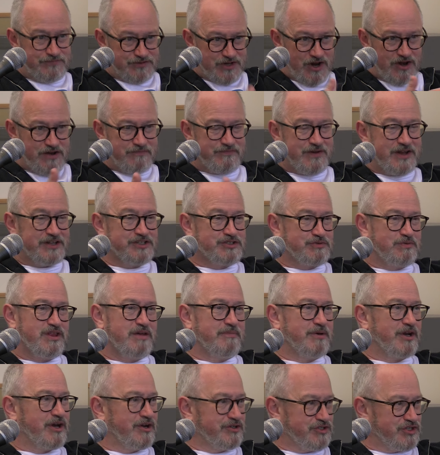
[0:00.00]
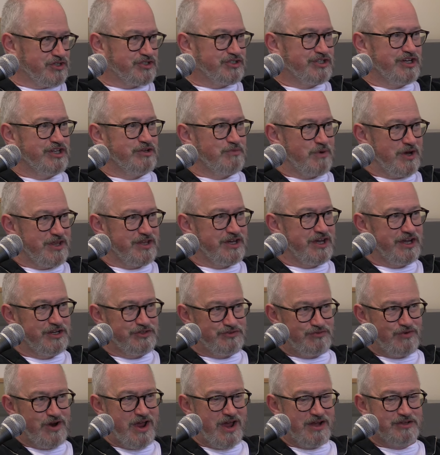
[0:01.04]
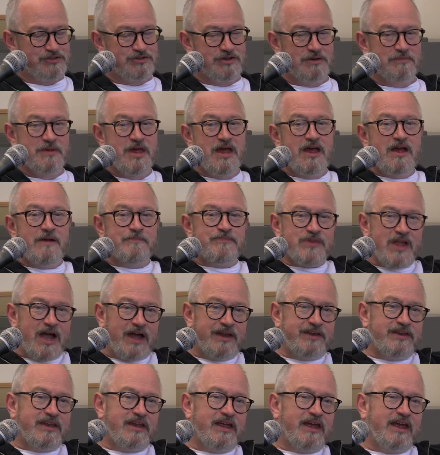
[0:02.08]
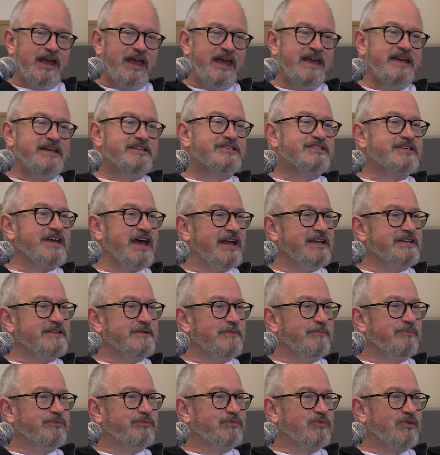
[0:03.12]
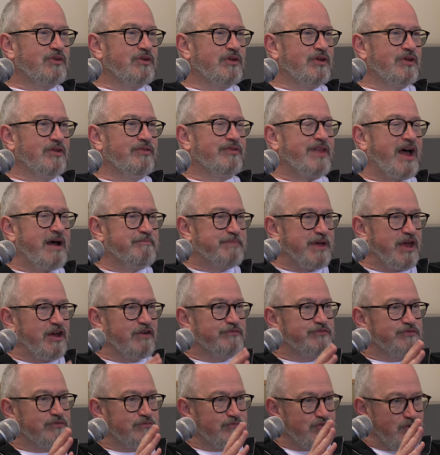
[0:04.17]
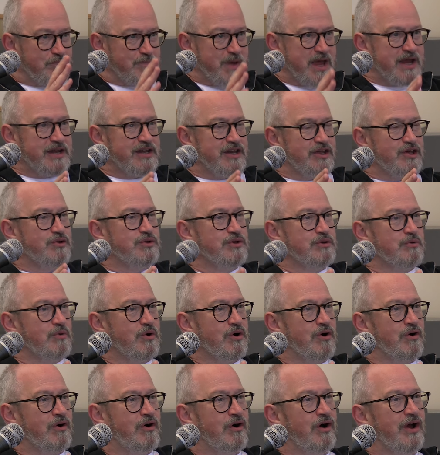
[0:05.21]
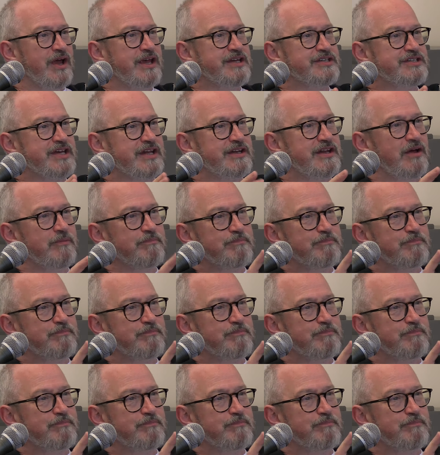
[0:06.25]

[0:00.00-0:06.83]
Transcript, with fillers: I've done events with him, and I just see the way the kids react to him, and he said that bit of remaining who you are, he said,